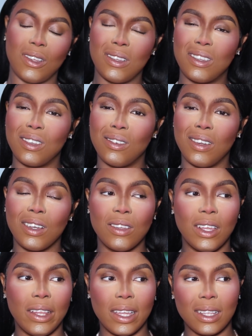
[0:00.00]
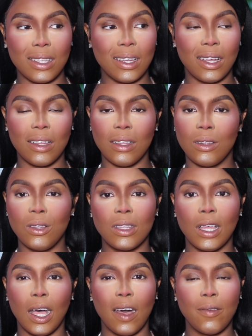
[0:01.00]
Not the regular, like there are a
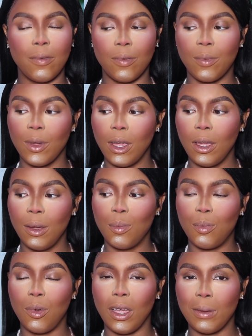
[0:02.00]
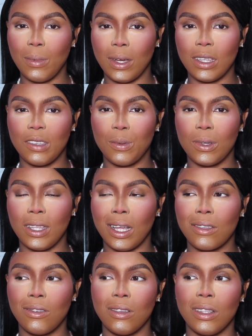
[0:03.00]
lot that have primers, but they're
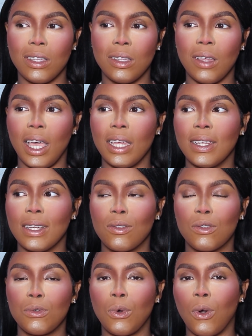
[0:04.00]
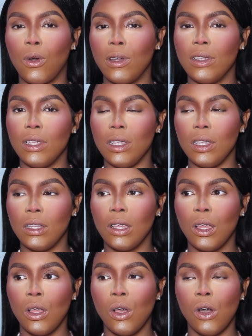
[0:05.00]
actually either too oily
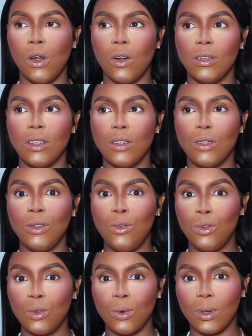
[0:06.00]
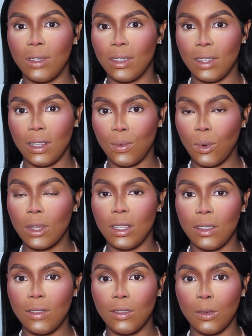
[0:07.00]
or they don't do what
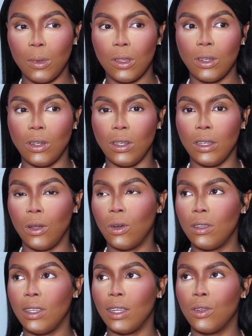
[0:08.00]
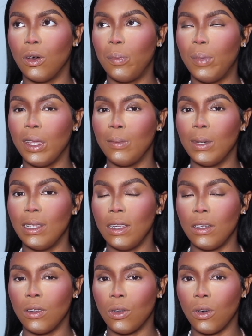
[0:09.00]
needs to be done on it, or they are not
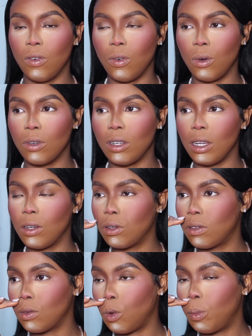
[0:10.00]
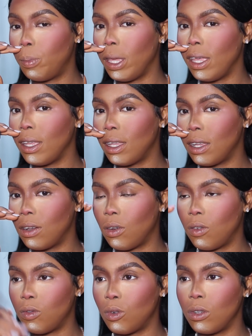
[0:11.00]
pigmented enough, or they are not opaque
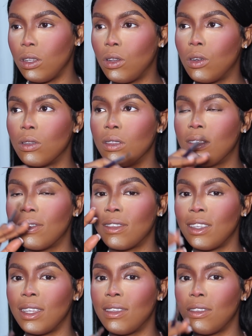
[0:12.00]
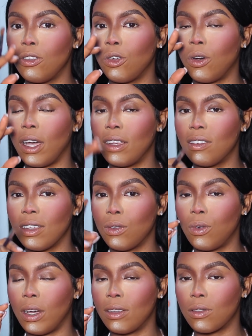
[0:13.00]
enough, or they don't set your
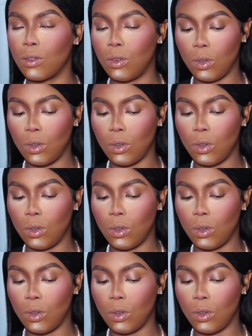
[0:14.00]
eyeshadow as